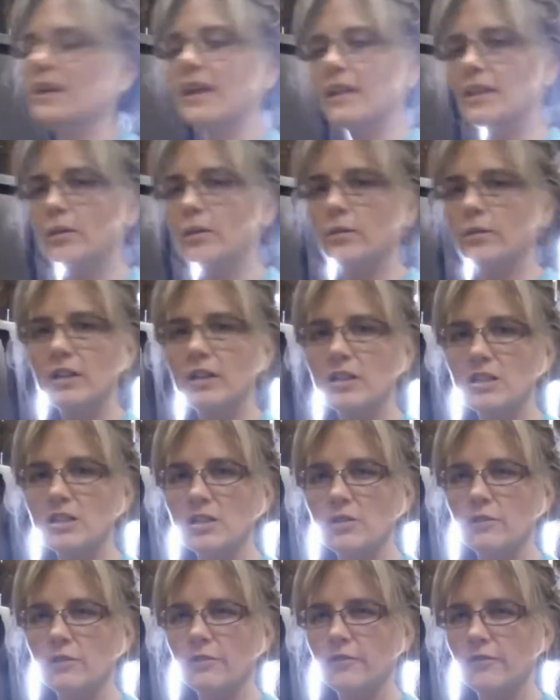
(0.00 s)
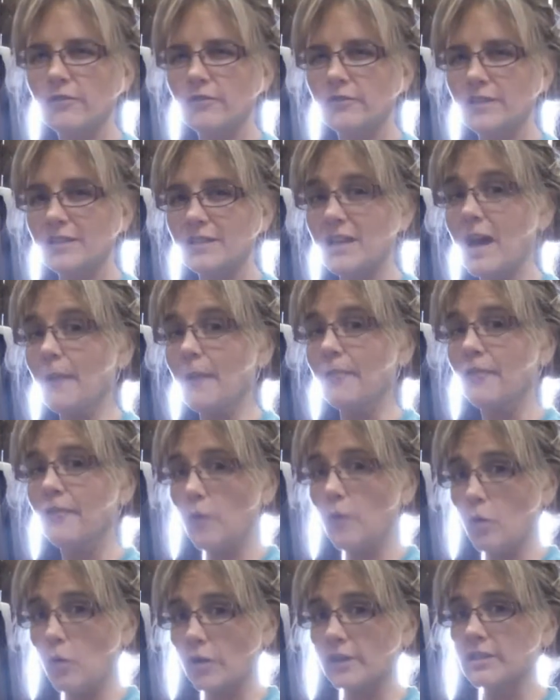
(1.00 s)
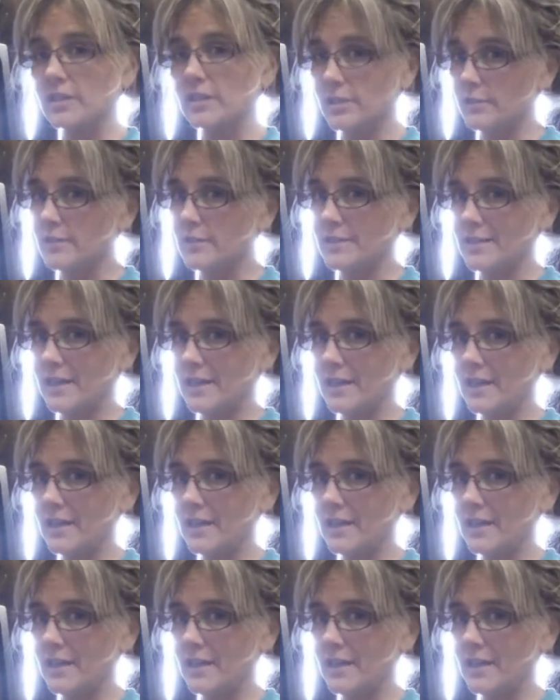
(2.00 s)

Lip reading: I think we're going to do the top four excuses that I